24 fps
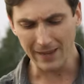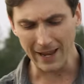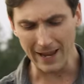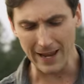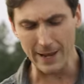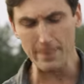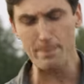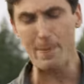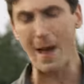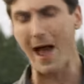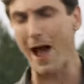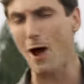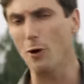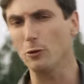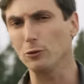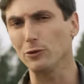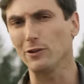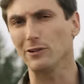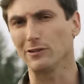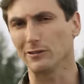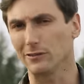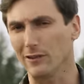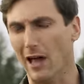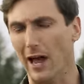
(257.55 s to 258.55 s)
a pound
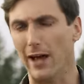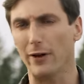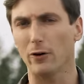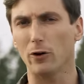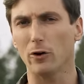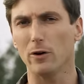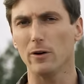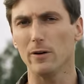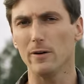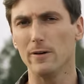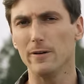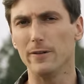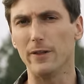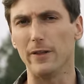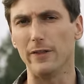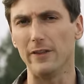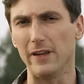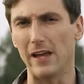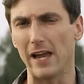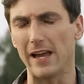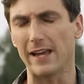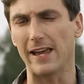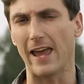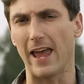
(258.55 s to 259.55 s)
lighter than
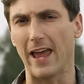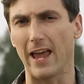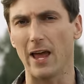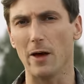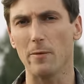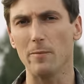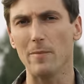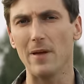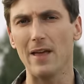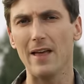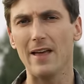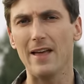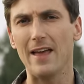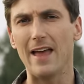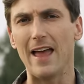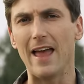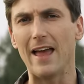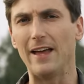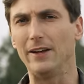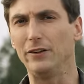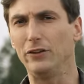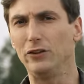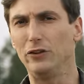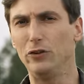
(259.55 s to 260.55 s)
the A K M
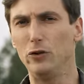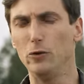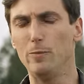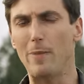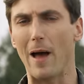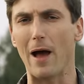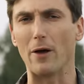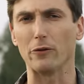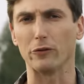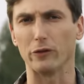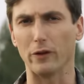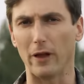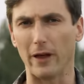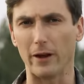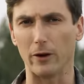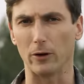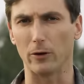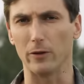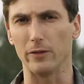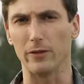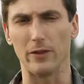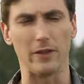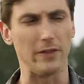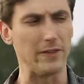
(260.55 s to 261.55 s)
and two pounds
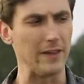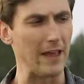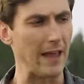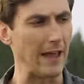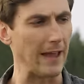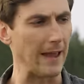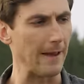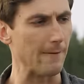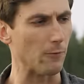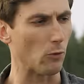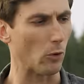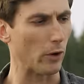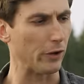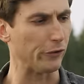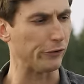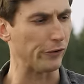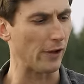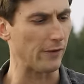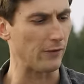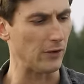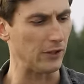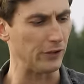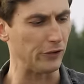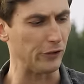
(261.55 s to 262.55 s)
lighter than the A K
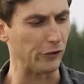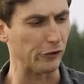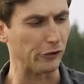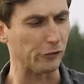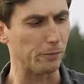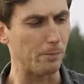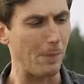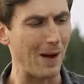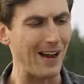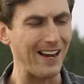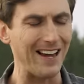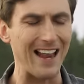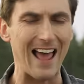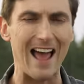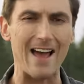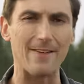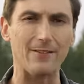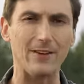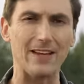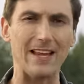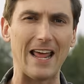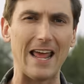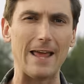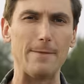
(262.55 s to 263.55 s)
forty-seven, despite
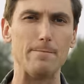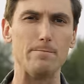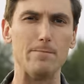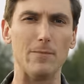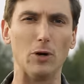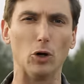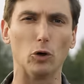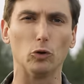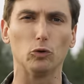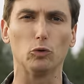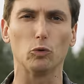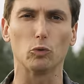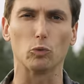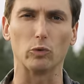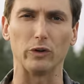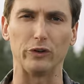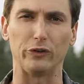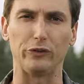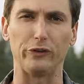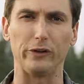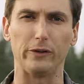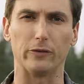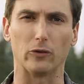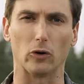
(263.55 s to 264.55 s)
having a milled
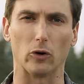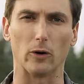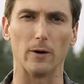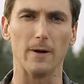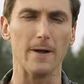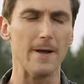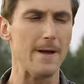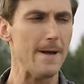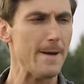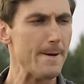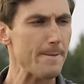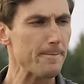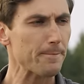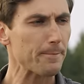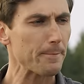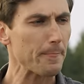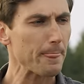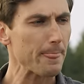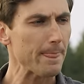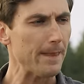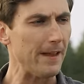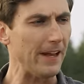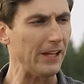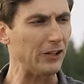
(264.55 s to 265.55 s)
receiver.
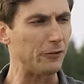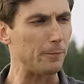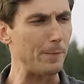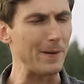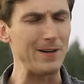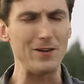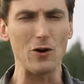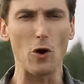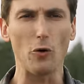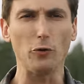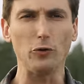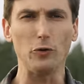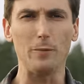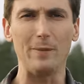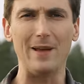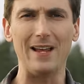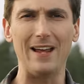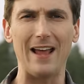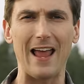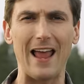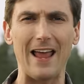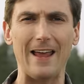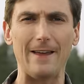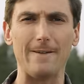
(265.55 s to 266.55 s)
It's been known to
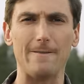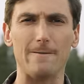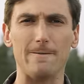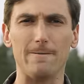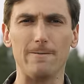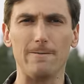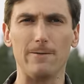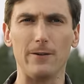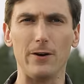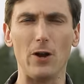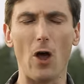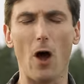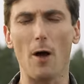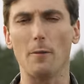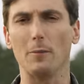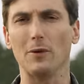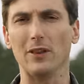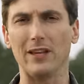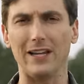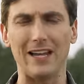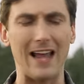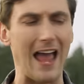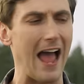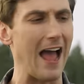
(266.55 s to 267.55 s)
be a
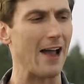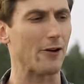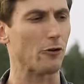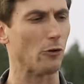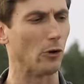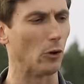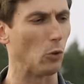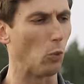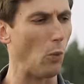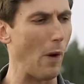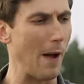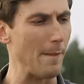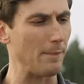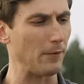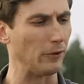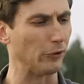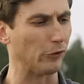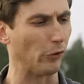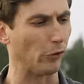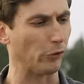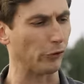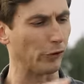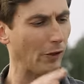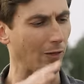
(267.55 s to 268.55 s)
phenomenally accurate weapon,
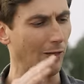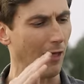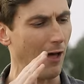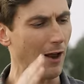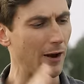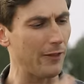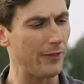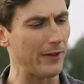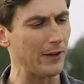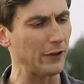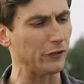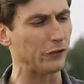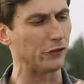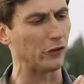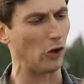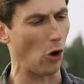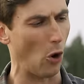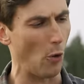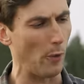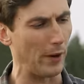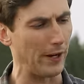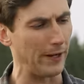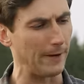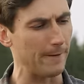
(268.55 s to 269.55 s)
so there's a lot of things
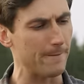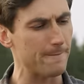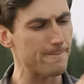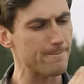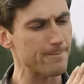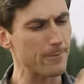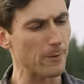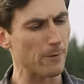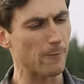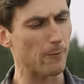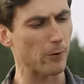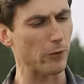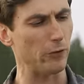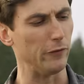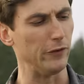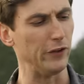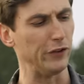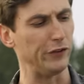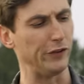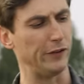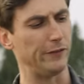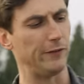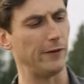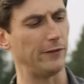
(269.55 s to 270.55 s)
going for the V
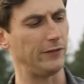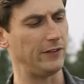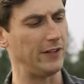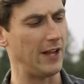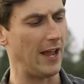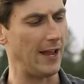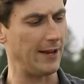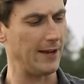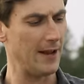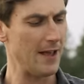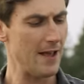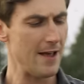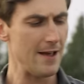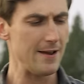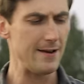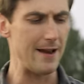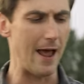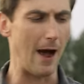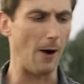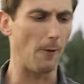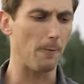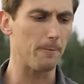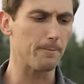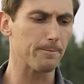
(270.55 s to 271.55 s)
Z fifty-eight.
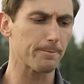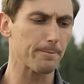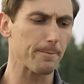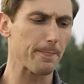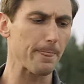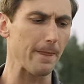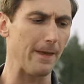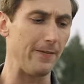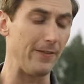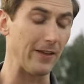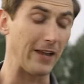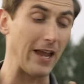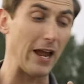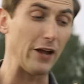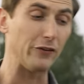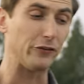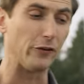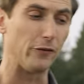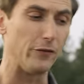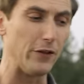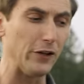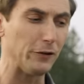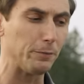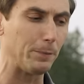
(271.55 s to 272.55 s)
Now, in the case
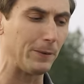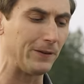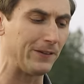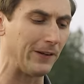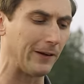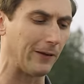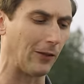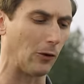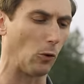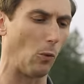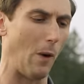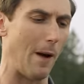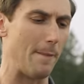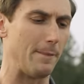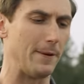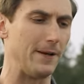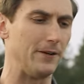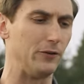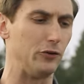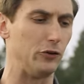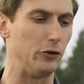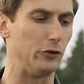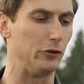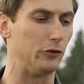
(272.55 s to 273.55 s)
of this particular
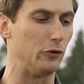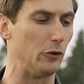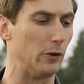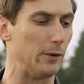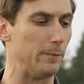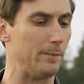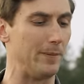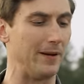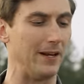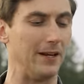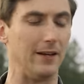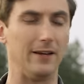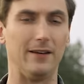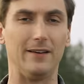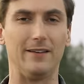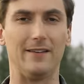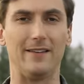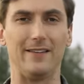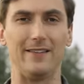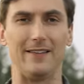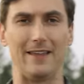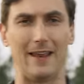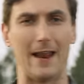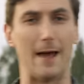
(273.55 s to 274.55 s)
weapon, due to it
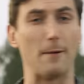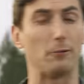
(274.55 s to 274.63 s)
being an